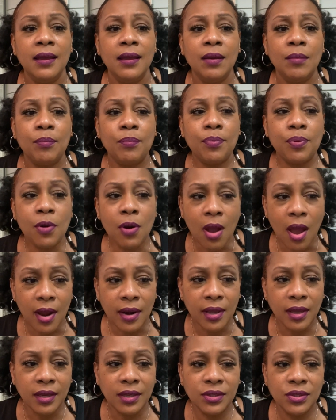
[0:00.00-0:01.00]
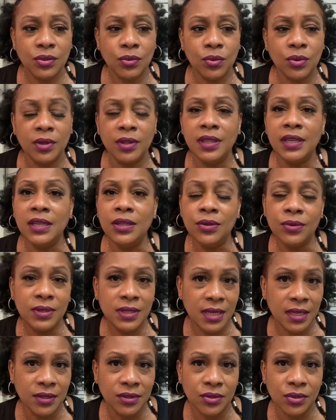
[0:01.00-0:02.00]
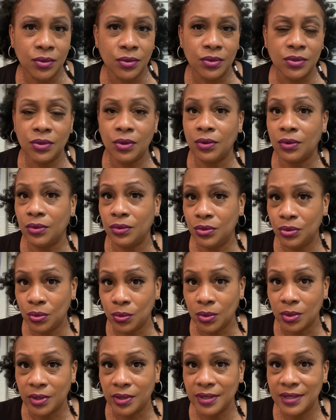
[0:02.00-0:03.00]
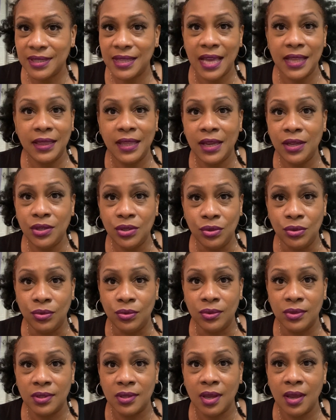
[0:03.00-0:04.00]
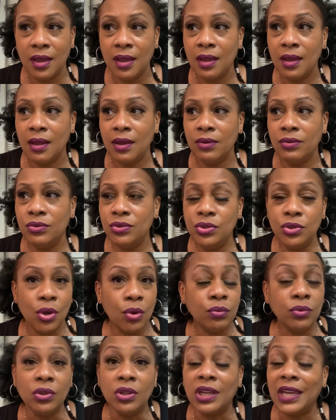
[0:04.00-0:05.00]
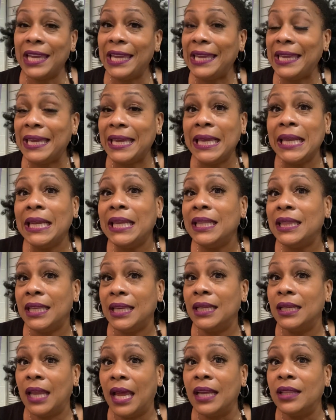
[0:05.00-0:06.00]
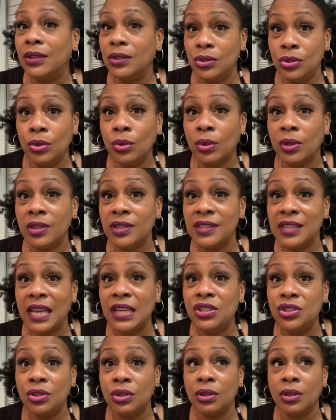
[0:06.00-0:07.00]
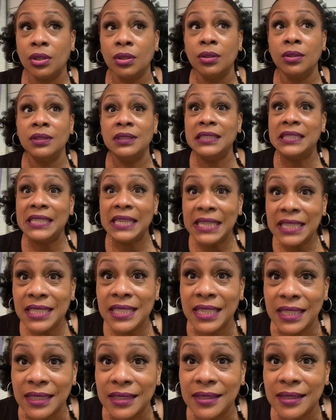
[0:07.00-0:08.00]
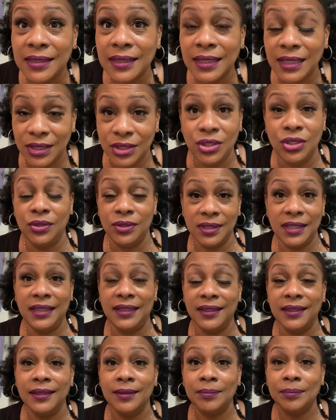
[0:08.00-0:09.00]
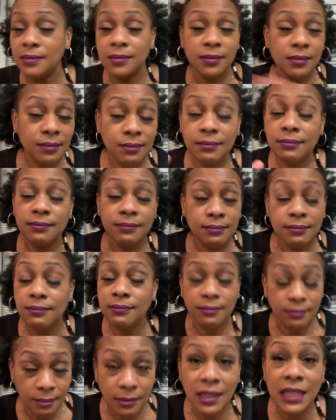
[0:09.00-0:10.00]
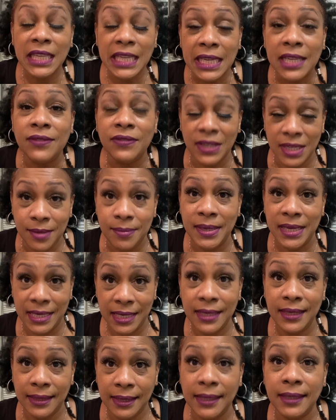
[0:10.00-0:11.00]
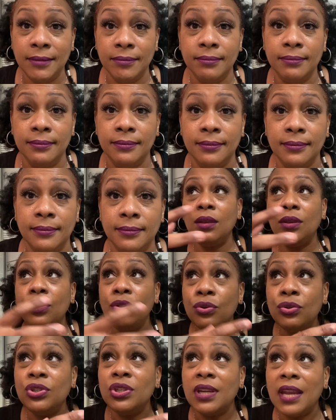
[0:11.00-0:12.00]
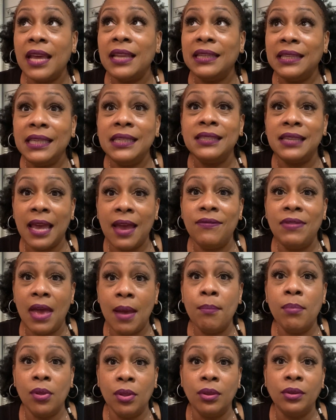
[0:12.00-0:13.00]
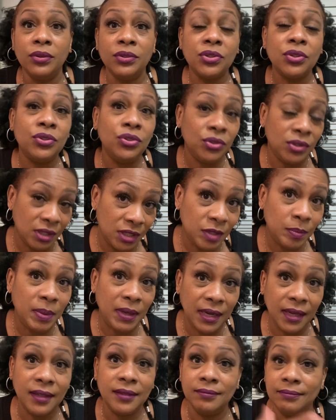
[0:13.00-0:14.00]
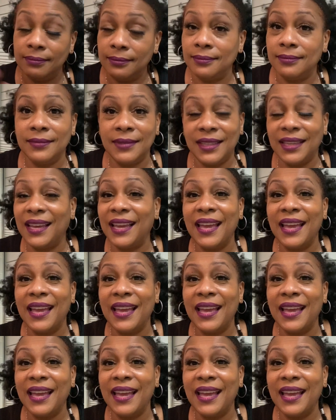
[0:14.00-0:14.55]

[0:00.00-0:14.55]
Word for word: products or the utensils or the tools that they use don't look anything like the tools that your dentist is using, leave immediately. You should at least have that bowl so that you can spit in.